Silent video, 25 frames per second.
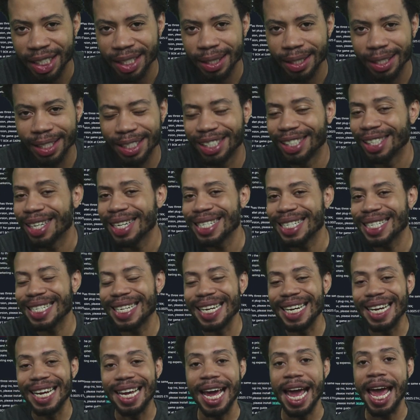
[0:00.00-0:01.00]
Just
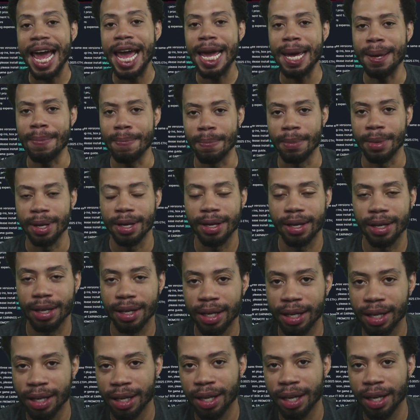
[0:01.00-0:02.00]
game.
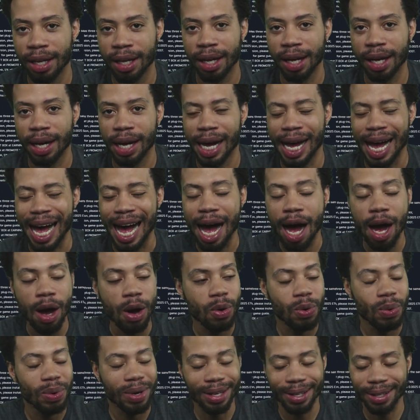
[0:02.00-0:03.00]

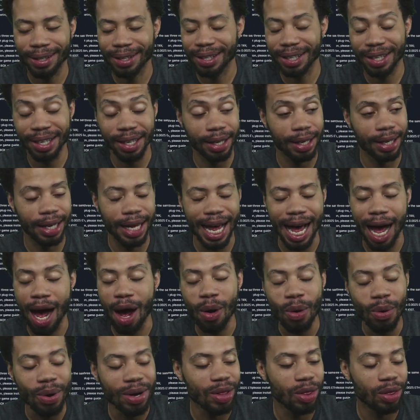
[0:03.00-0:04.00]
How
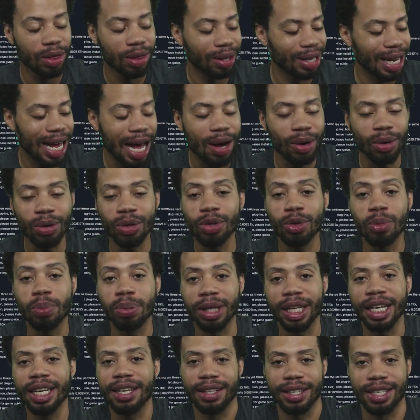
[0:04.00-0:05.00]
do you
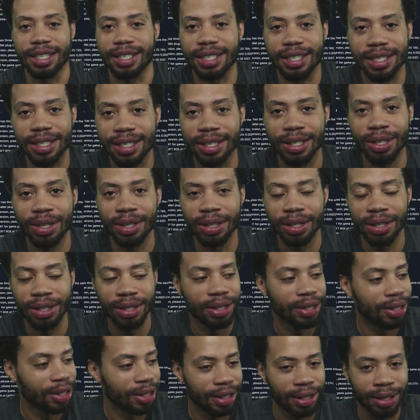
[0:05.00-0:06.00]
play this?
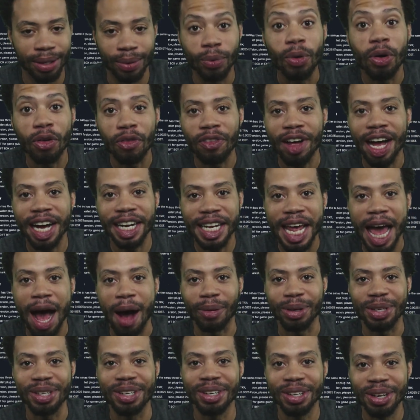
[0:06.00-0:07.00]
We'll find
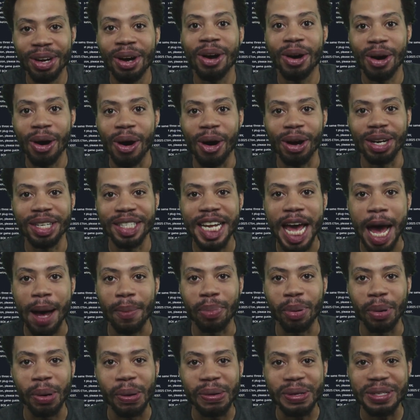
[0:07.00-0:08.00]
out on Dat
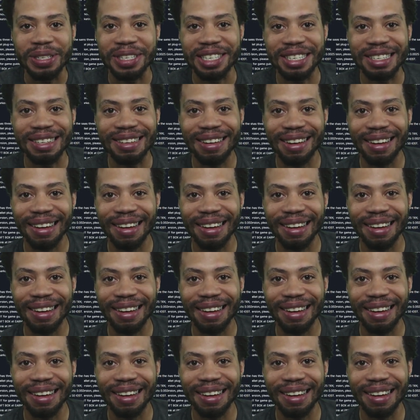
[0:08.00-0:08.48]
Pulse.